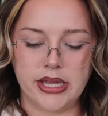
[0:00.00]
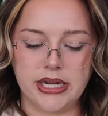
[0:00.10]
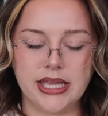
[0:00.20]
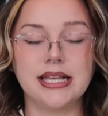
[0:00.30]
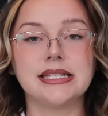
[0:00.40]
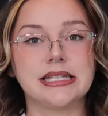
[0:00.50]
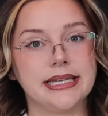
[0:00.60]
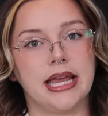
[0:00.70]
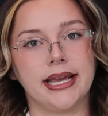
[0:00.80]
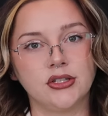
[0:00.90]
It is
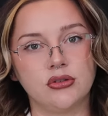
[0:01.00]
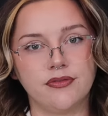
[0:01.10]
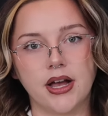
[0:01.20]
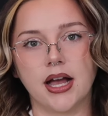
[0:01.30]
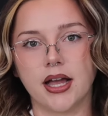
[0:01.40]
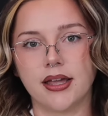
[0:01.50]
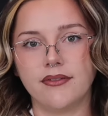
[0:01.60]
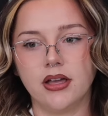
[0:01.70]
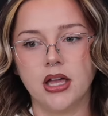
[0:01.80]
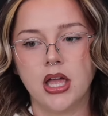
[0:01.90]

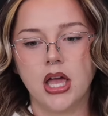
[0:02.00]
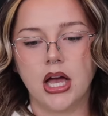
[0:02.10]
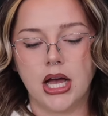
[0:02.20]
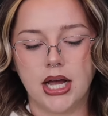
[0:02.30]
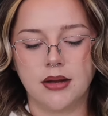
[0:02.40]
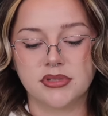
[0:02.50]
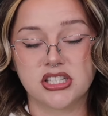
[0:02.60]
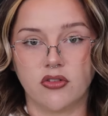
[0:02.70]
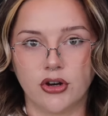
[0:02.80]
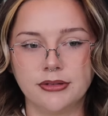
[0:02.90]
925
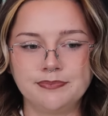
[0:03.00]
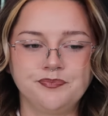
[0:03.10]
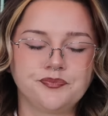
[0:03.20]
silver,